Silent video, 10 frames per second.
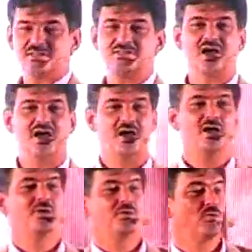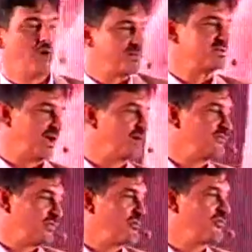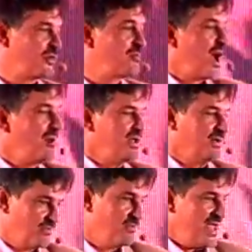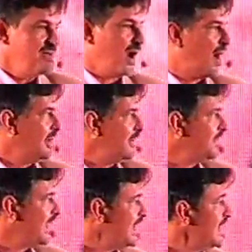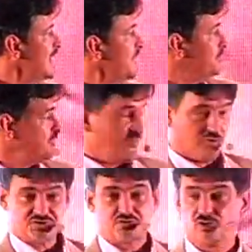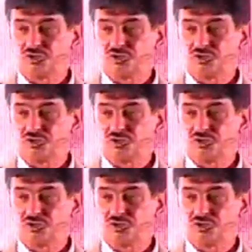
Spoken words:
is a website from Mommy, from a Mommy. First of